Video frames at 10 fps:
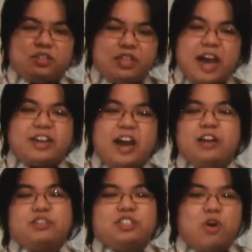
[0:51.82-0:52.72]
That
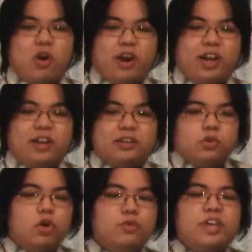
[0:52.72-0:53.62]
kind of story.
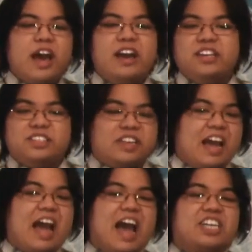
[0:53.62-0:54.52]
Jormungand is an
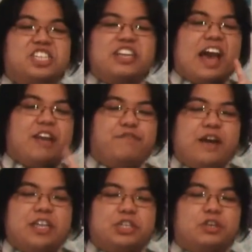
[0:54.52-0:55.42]

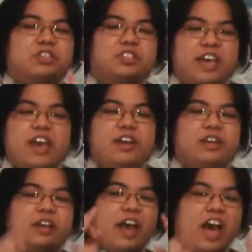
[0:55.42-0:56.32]
action-adventure
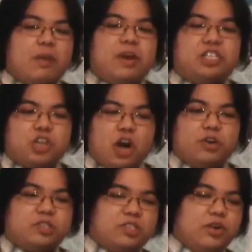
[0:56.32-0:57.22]
seinen anime
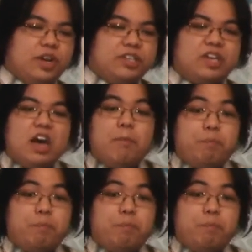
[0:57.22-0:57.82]
genre series,